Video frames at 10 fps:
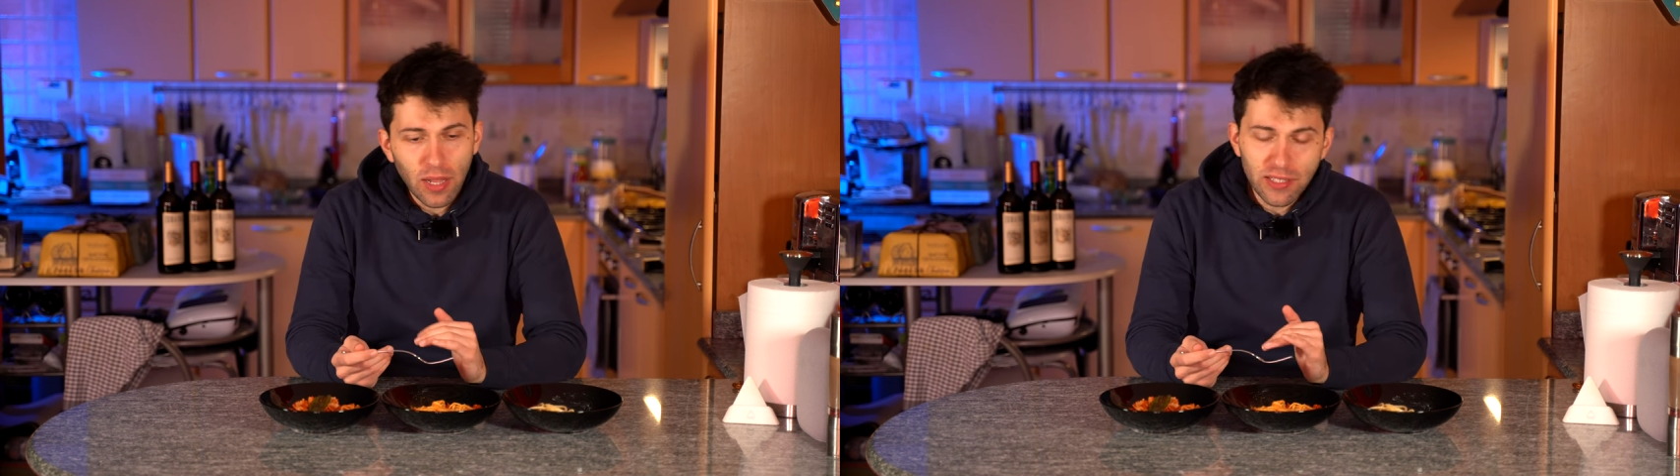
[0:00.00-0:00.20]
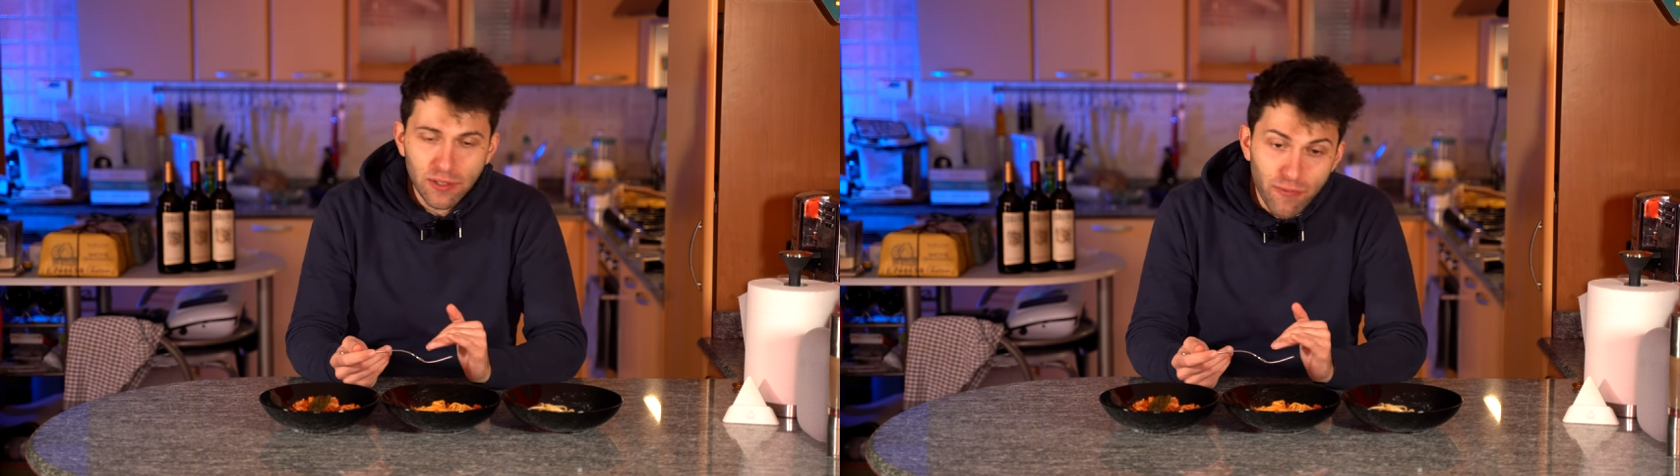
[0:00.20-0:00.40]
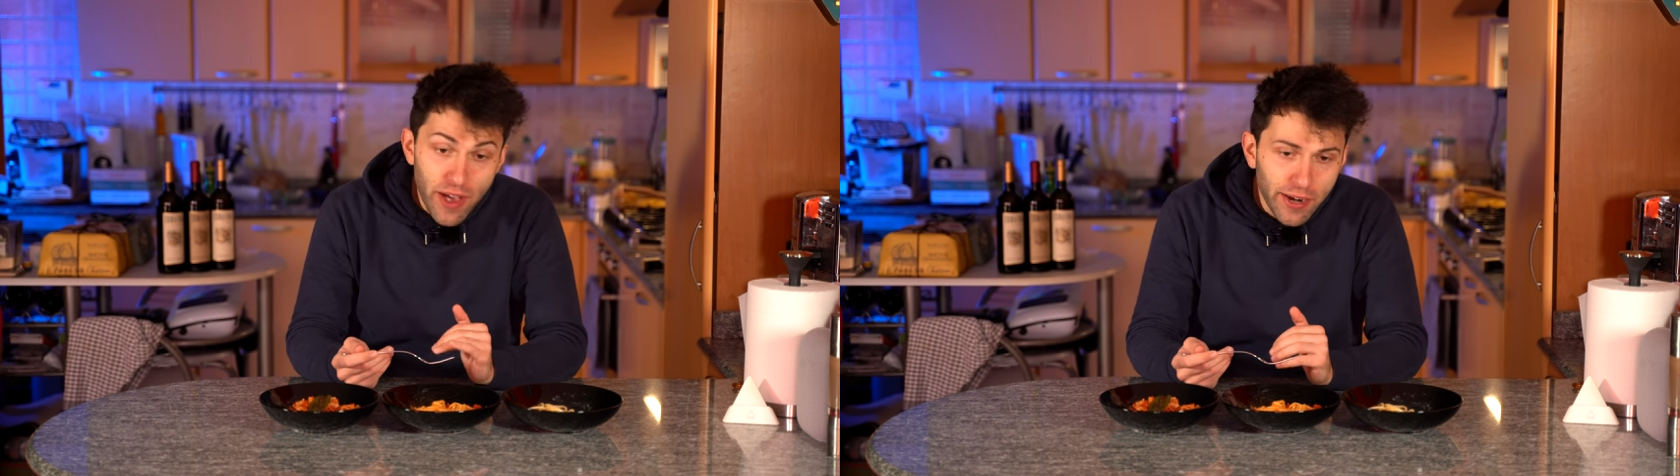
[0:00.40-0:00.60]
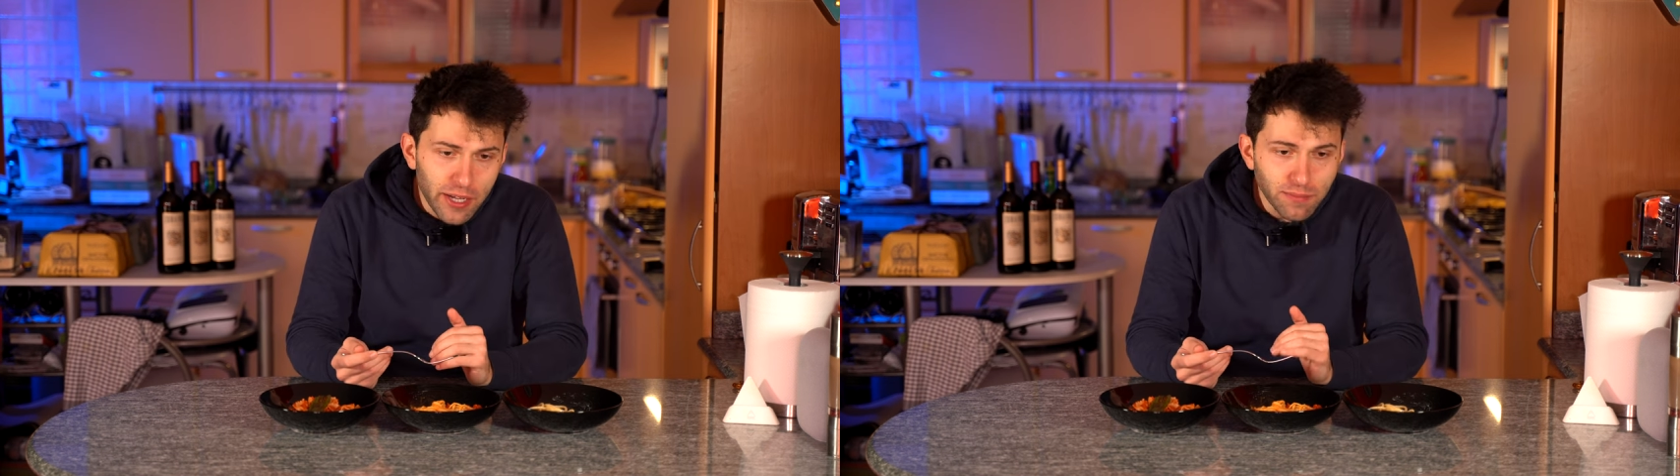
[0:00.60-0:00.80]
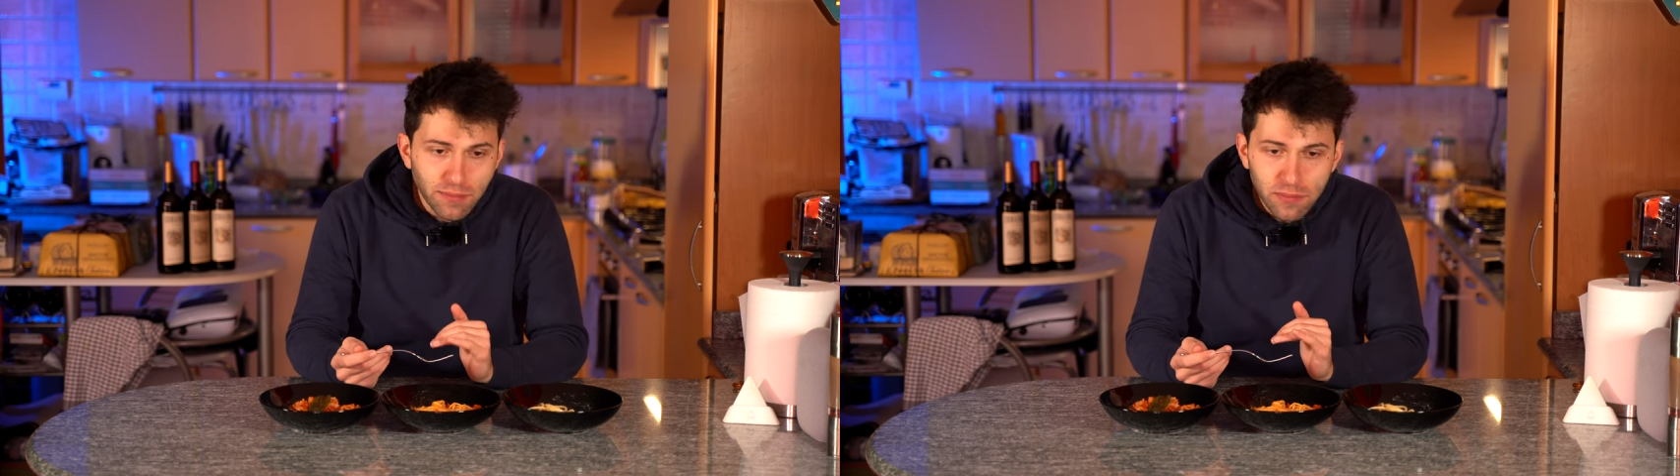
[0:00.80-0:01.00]
It's
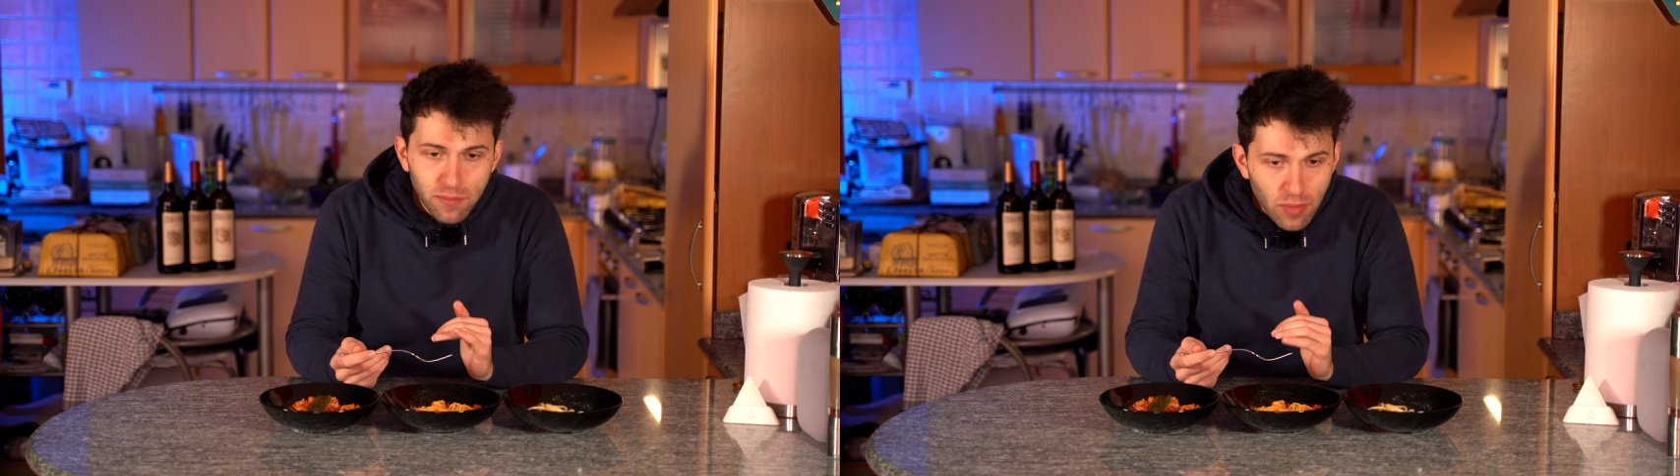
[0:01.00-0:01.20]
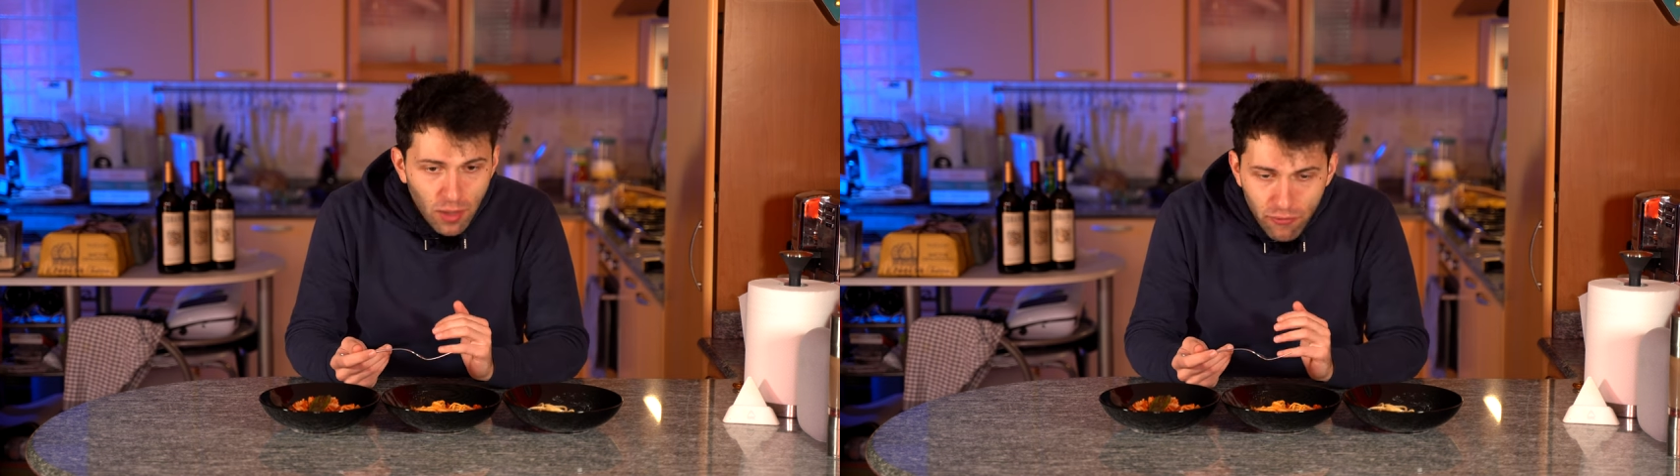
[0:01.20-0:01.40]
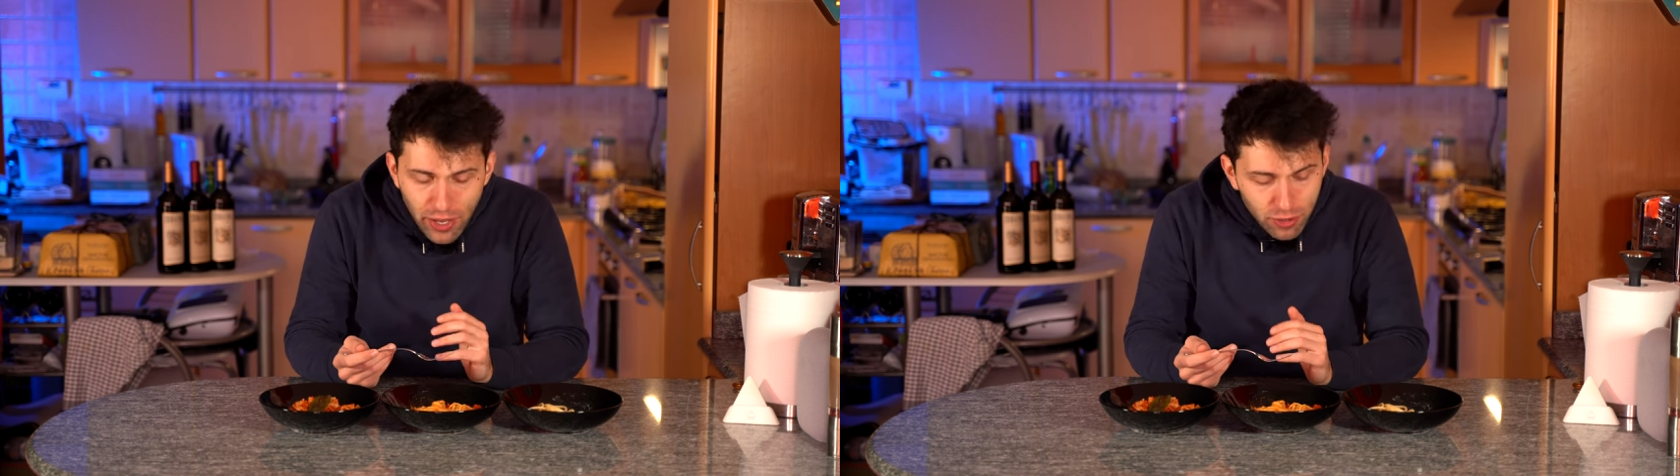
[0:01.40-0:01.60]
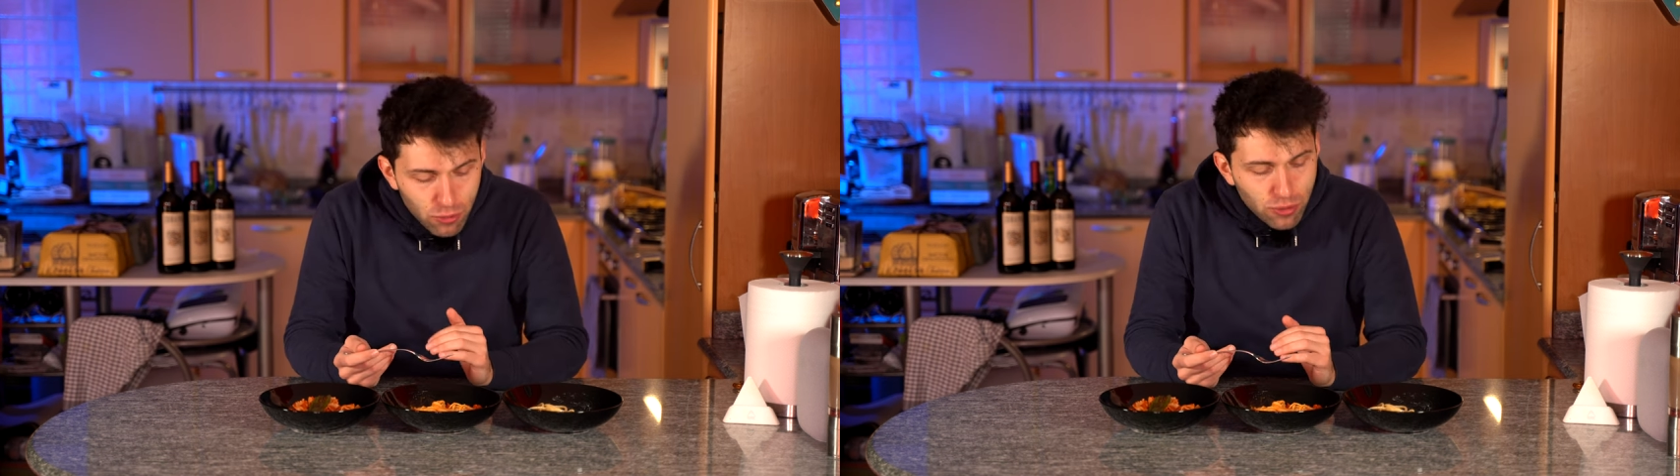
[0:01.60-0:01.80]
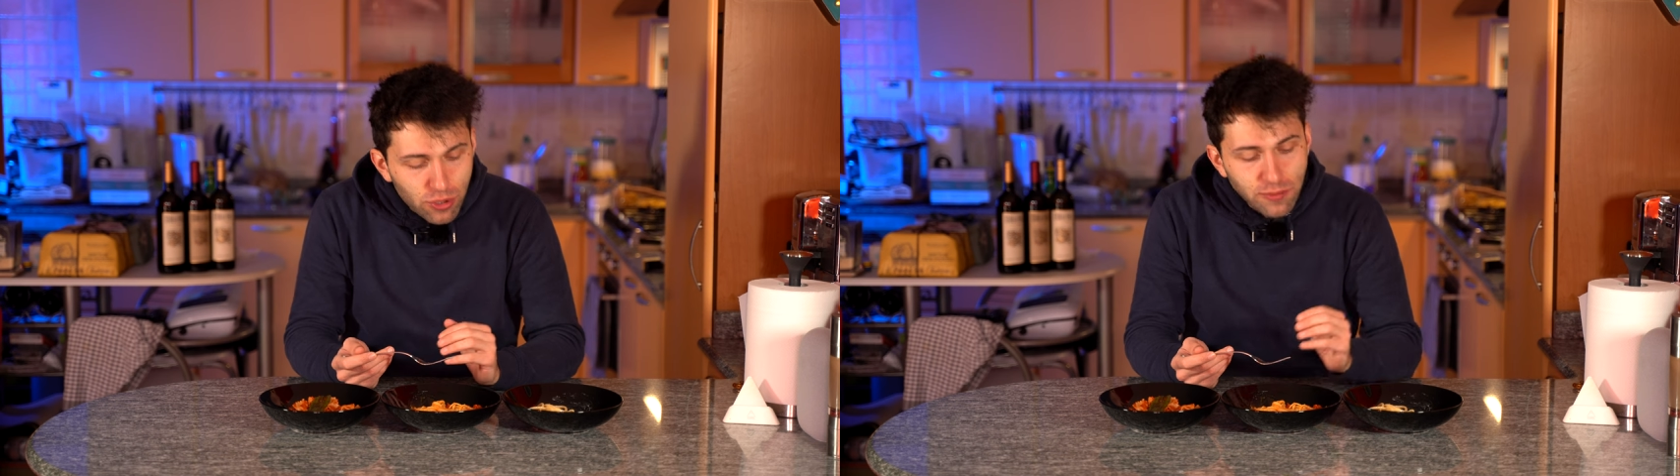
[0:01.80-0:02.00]
very, very
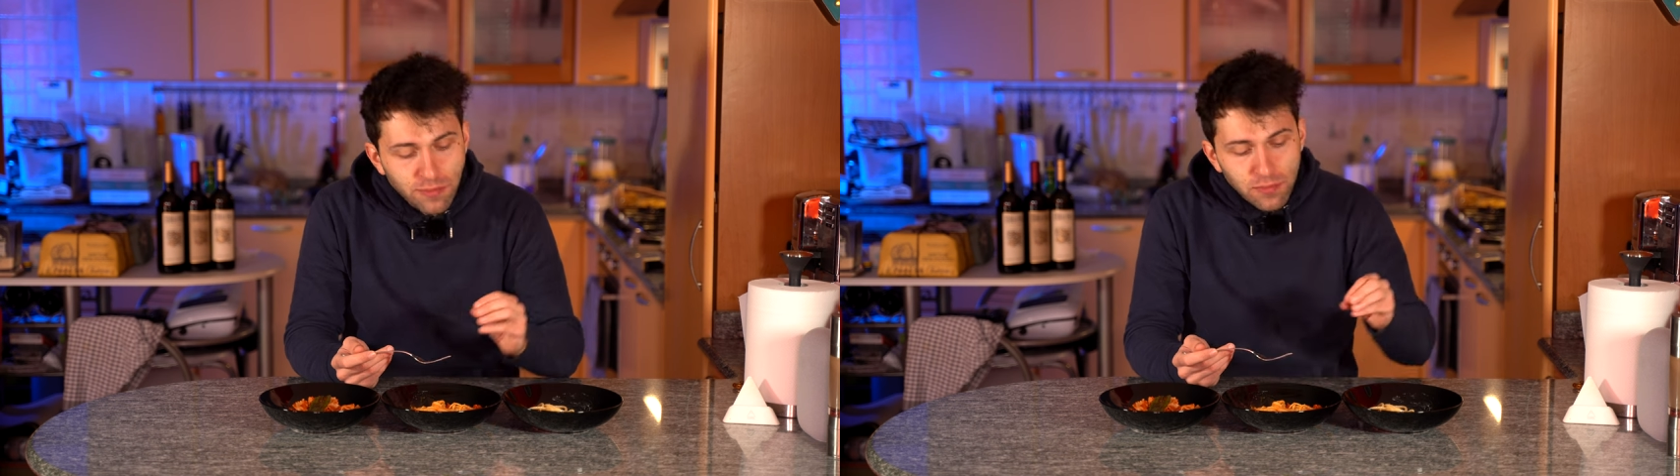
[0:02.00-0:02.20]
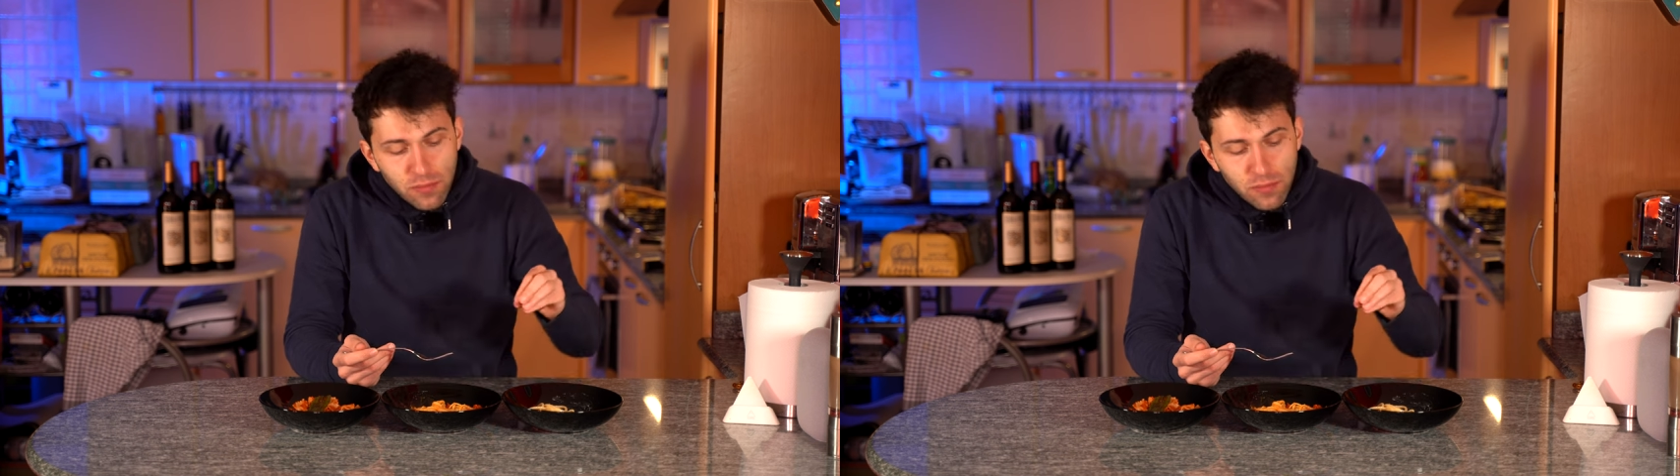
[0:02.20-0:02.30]
good